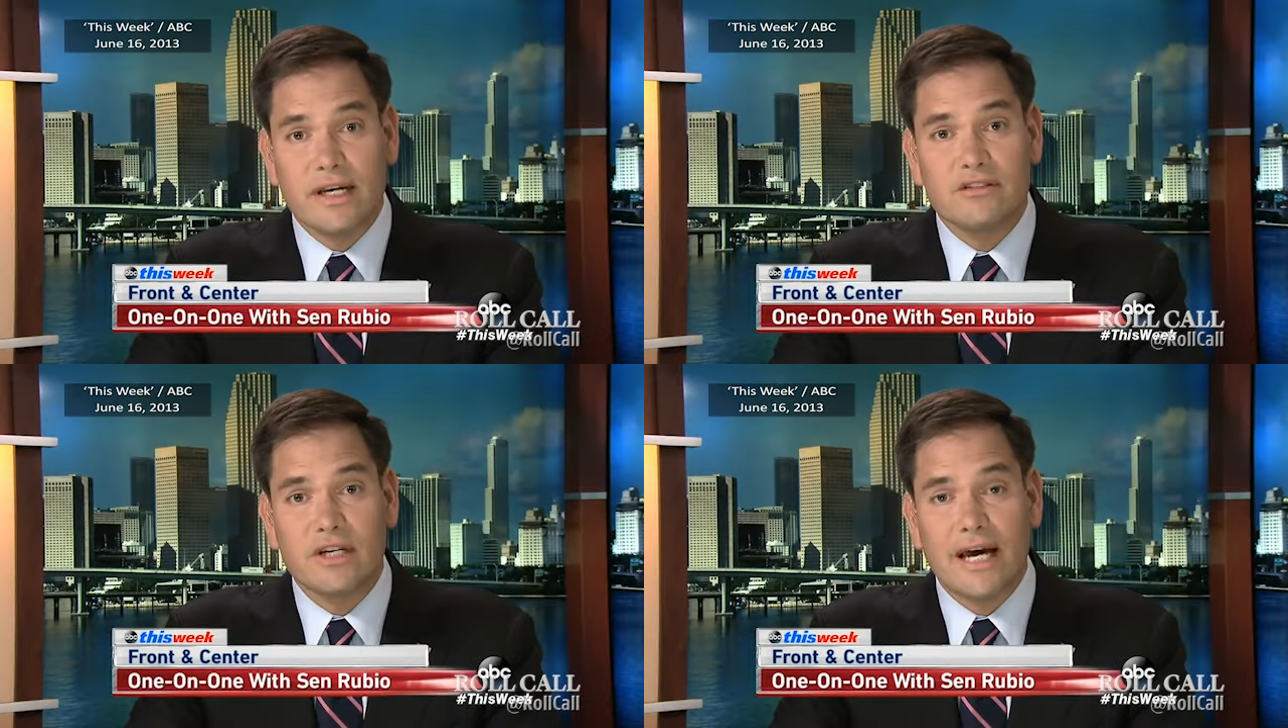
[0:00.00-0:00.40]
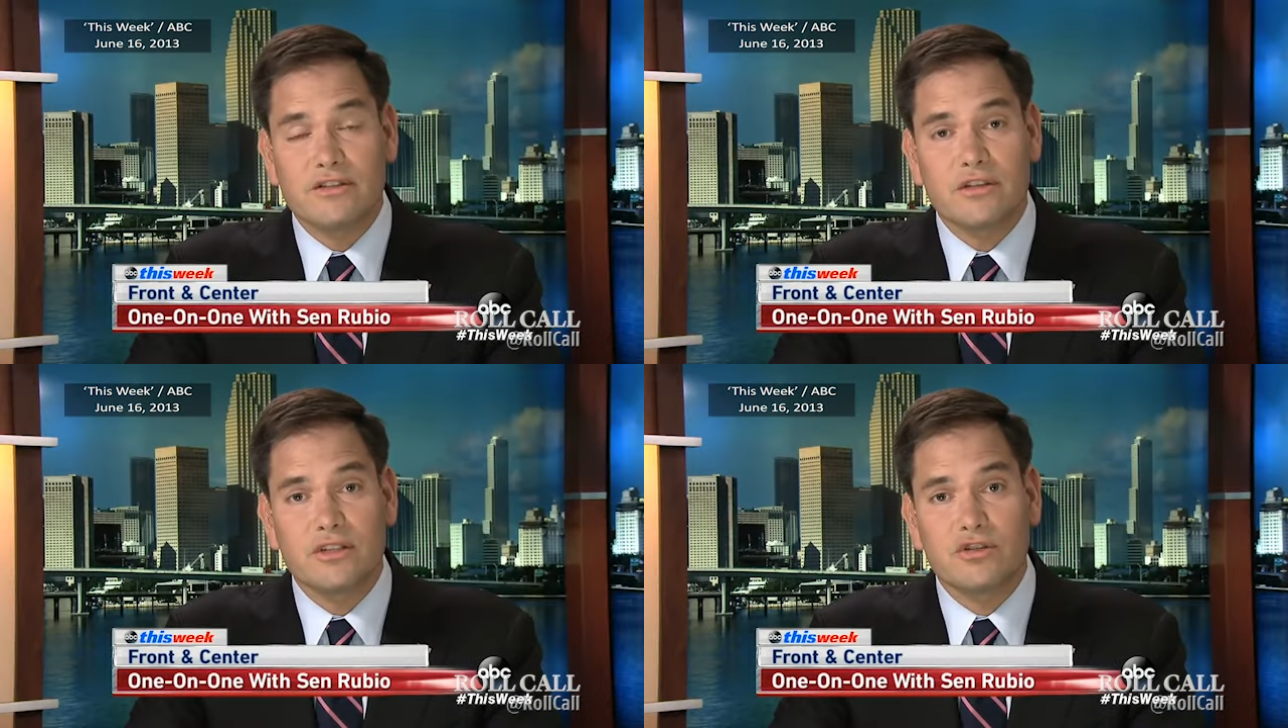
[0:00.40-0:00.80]
I think it's an
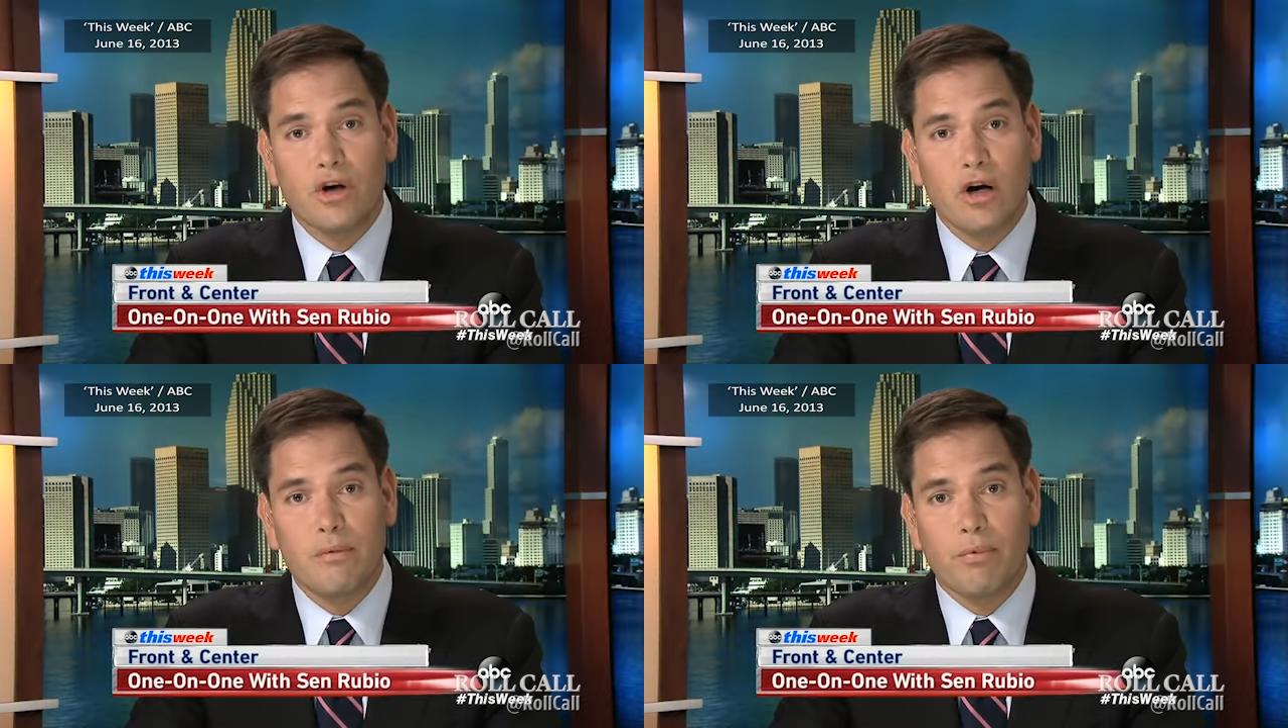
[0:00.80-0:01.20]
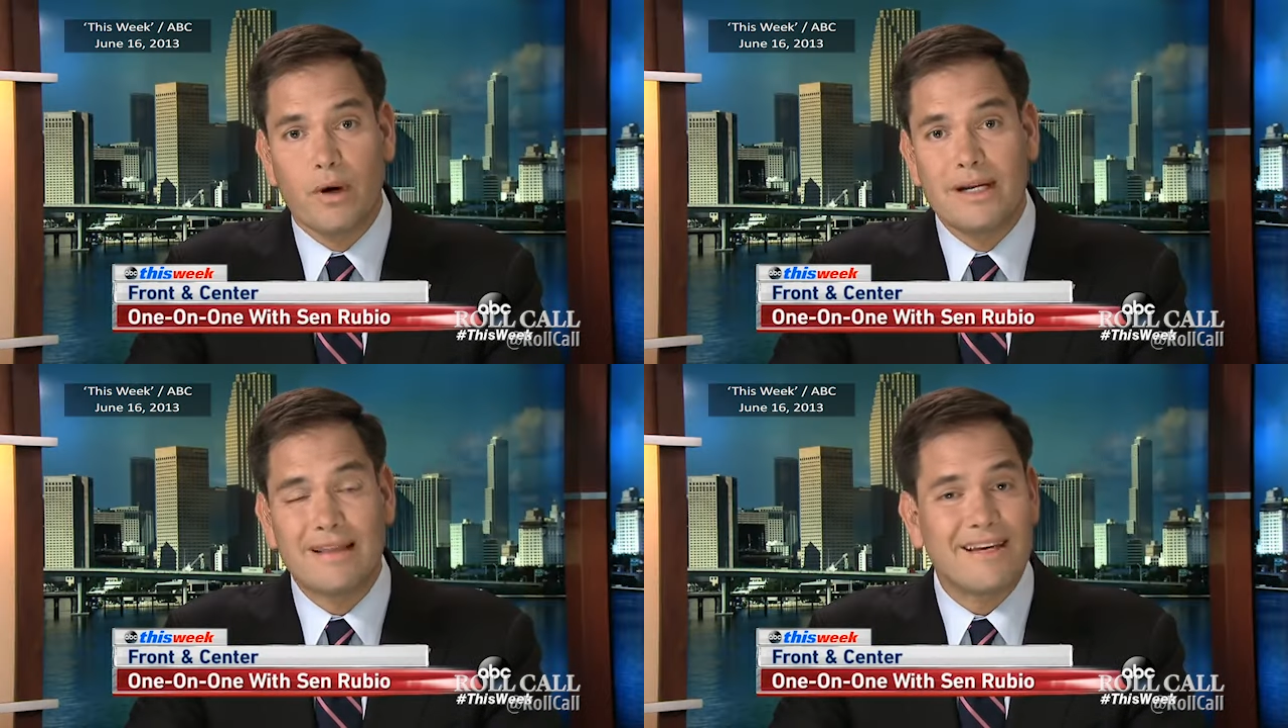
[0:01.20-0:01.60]
excellent starting
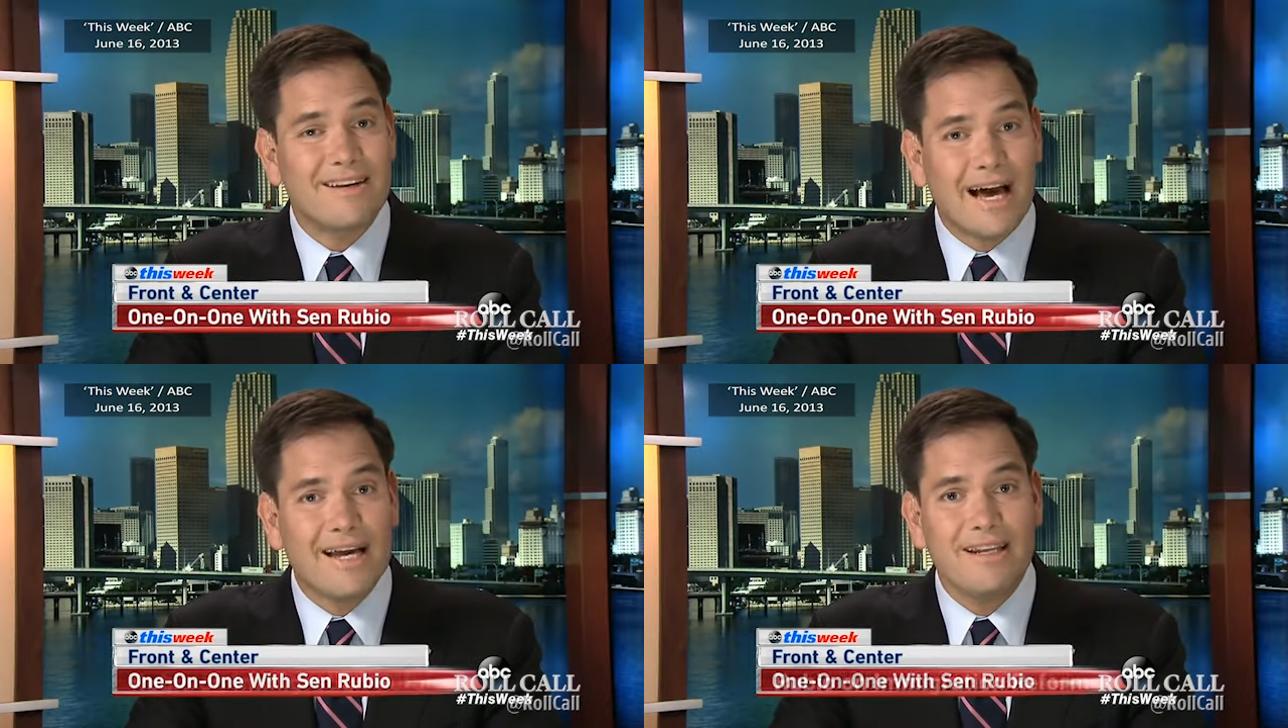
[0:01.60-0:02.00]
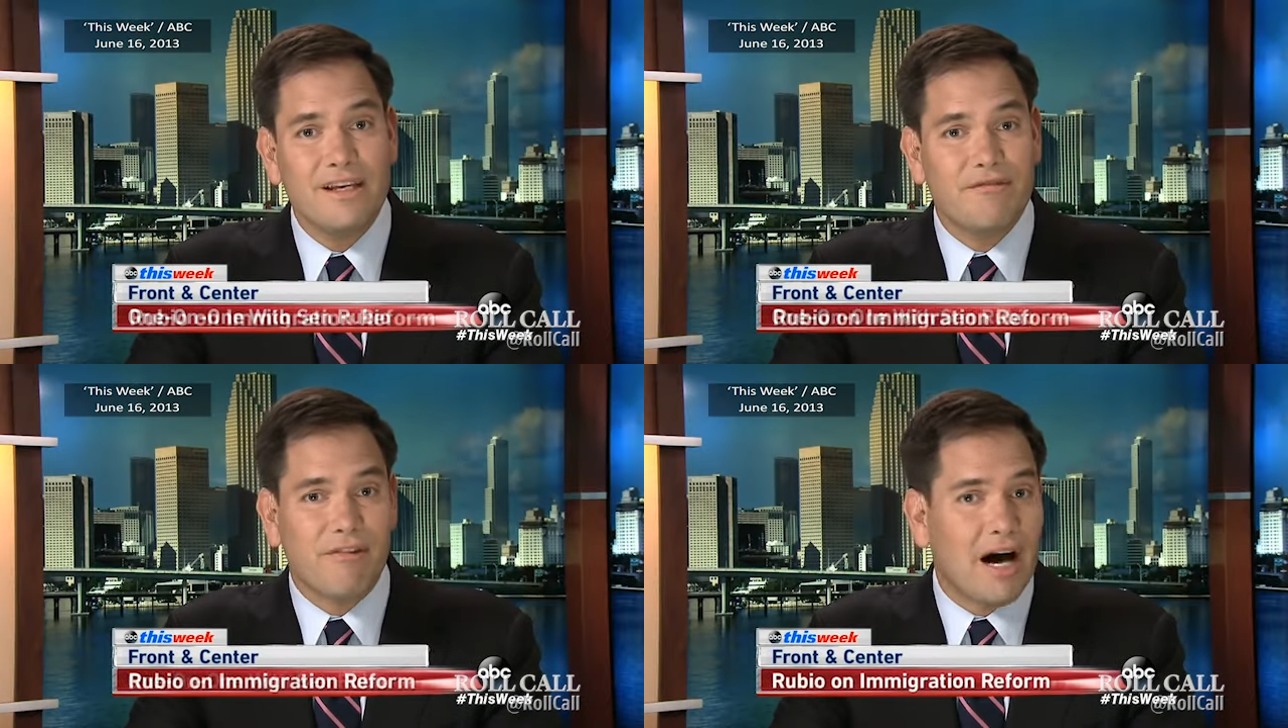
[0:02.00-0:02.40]
point, and I think
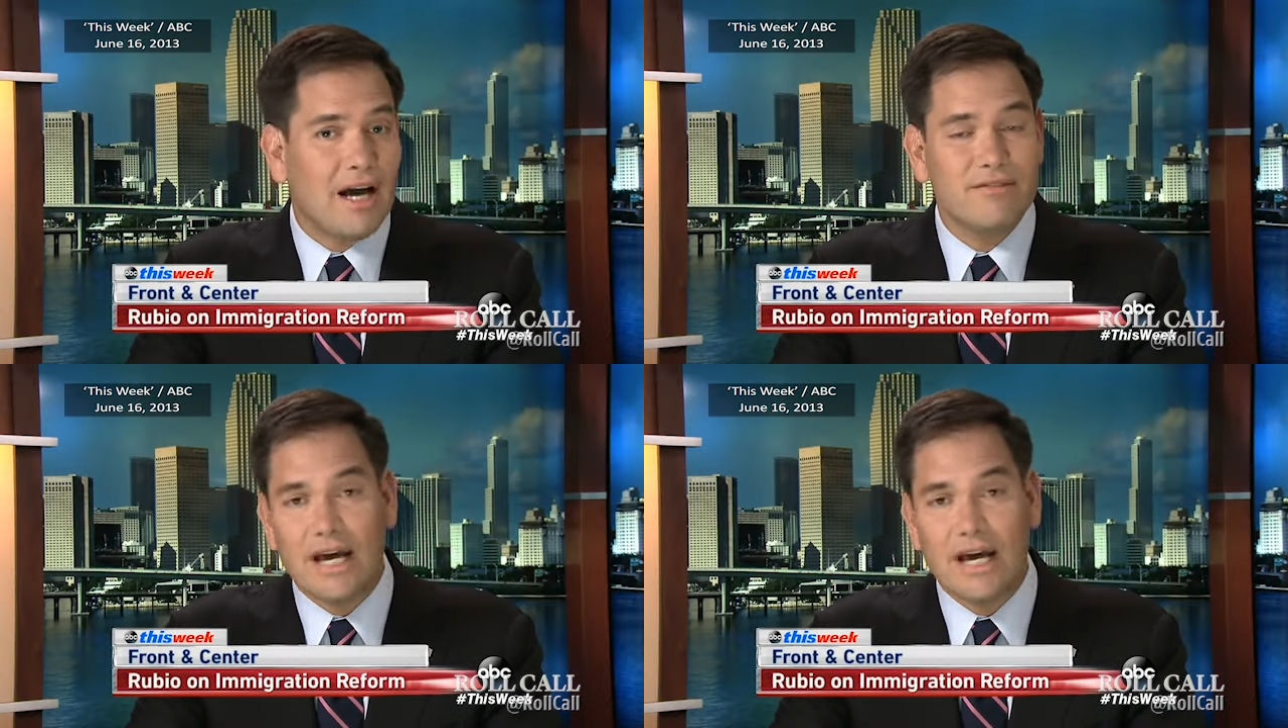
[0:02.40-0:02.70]
95,